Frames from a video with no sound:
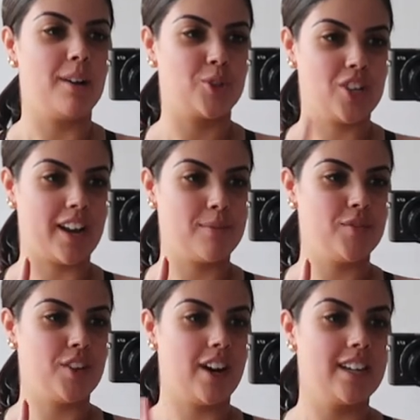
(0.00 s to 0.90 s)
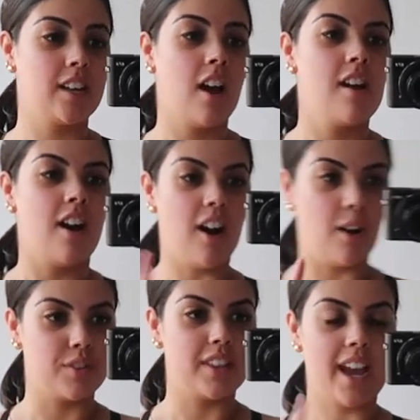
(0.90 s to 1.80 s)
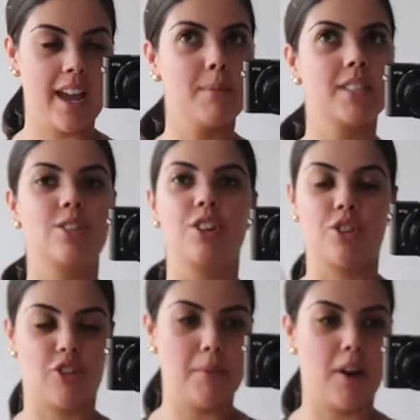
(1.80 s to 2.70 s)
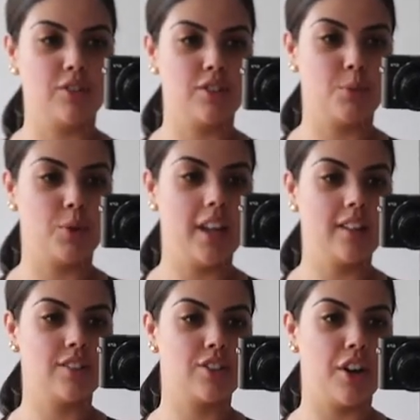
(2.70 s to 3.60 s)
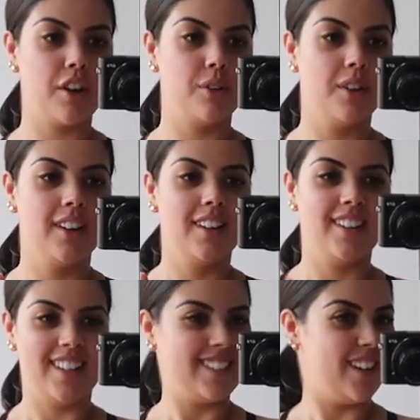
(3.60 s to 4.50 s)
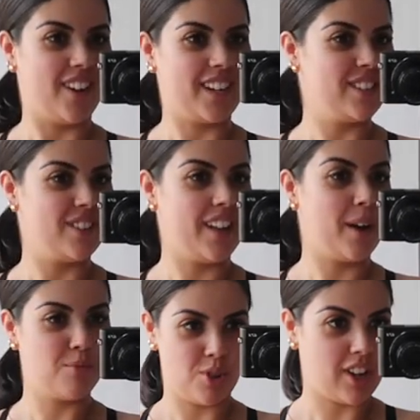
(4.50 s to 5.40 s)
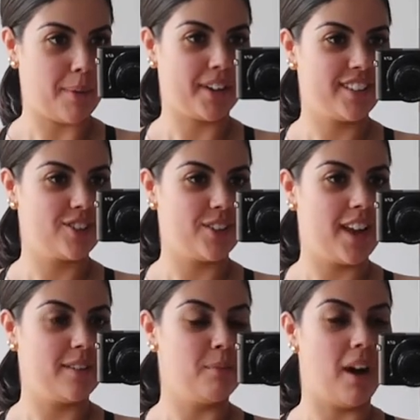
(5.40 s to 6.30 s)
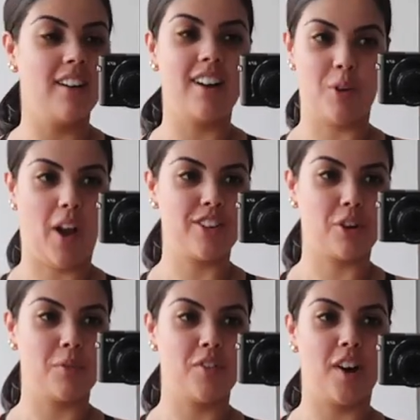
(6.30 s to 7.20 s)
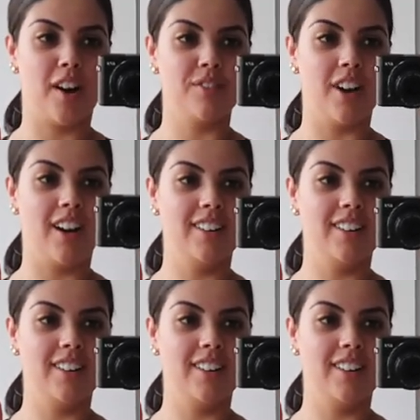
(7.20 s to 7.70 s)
I will check in with you guys after. The aim is to do 3 miles this morning, so let's see if I can do that and what time I can do it in, but I'll catch up with you after.